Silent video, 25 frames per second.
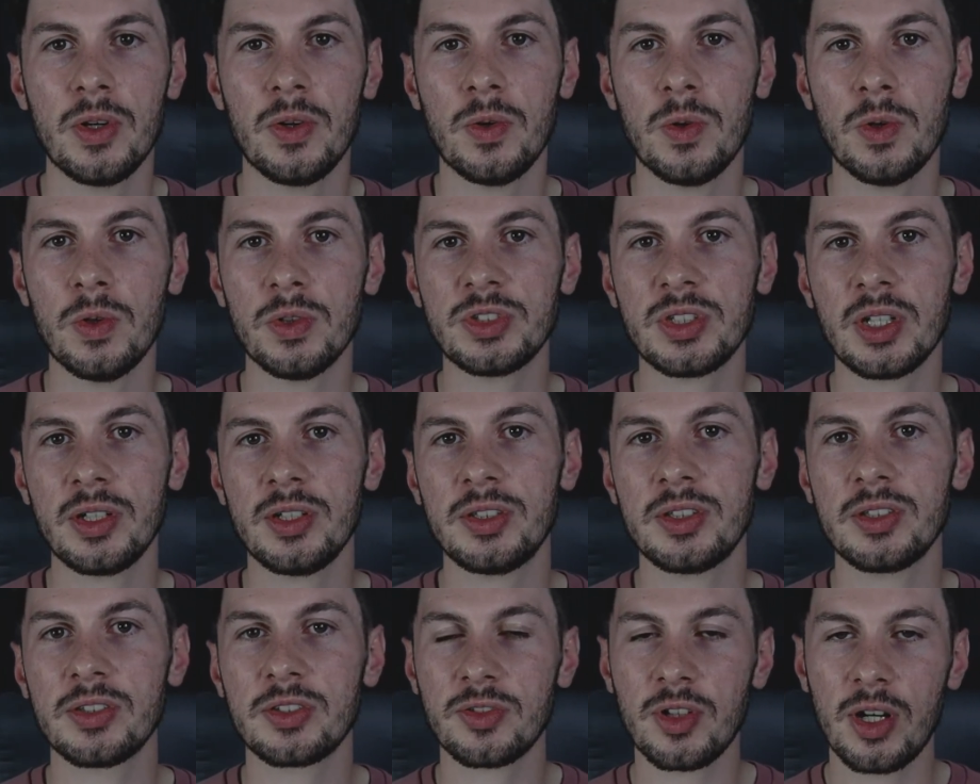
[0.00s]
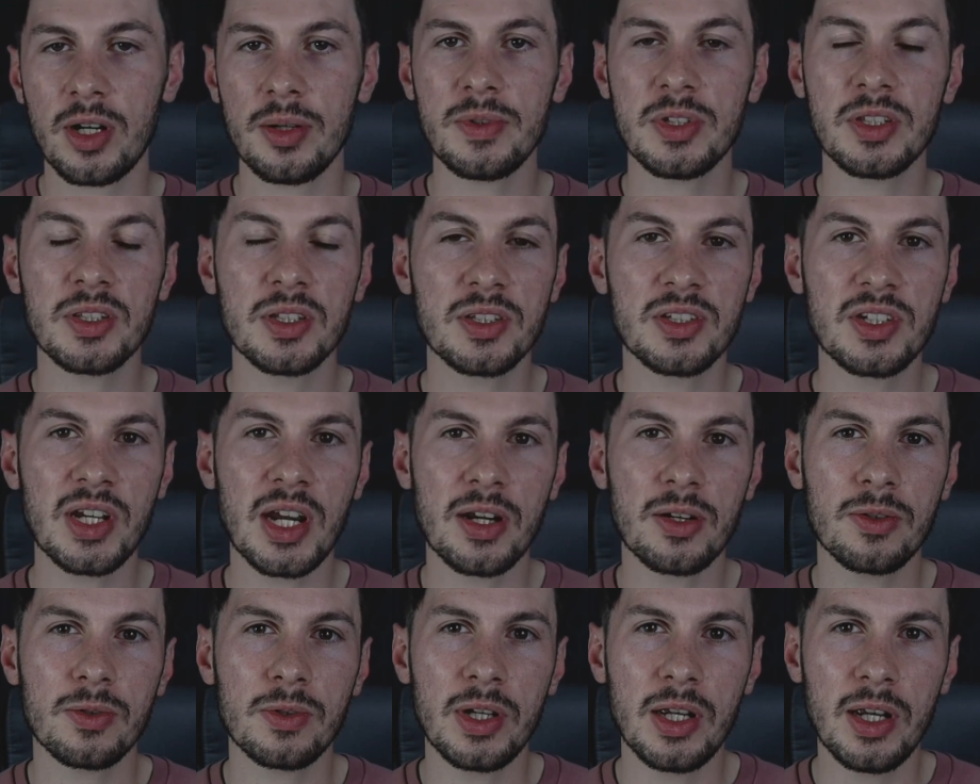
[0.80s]
Also subscribe to the
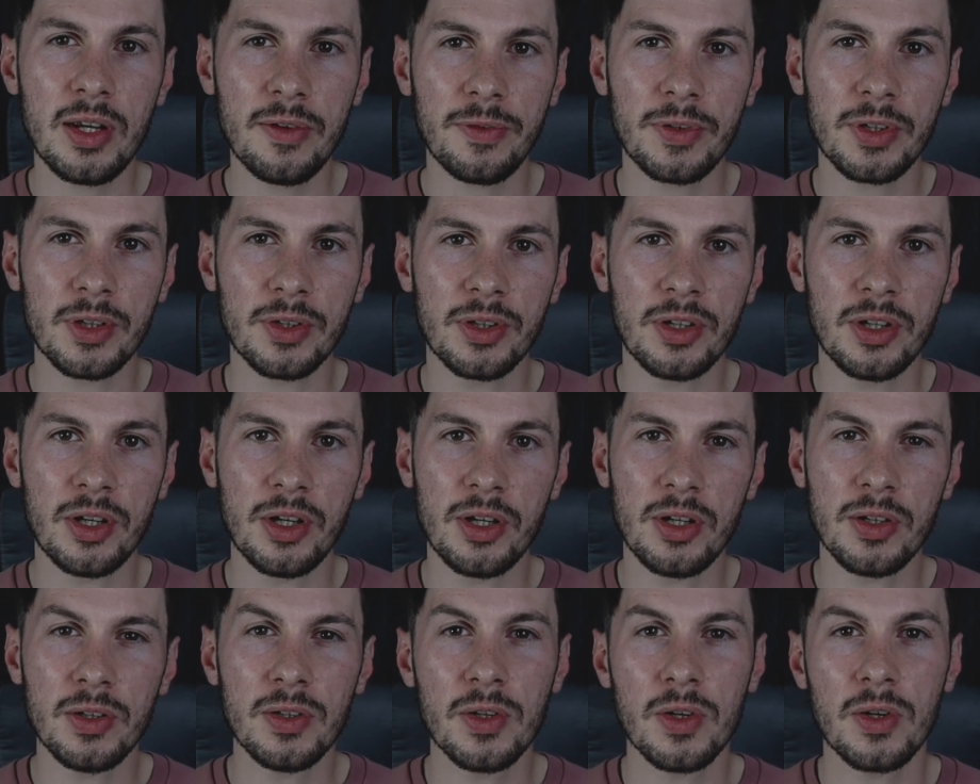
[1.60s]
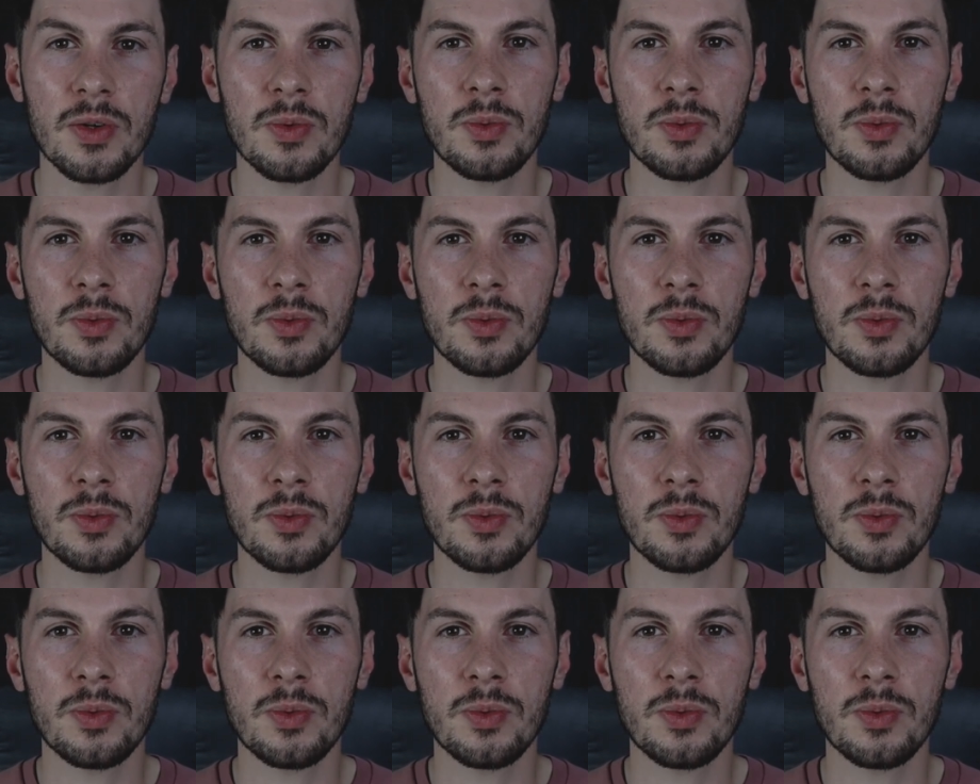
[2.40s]
channel if you're new.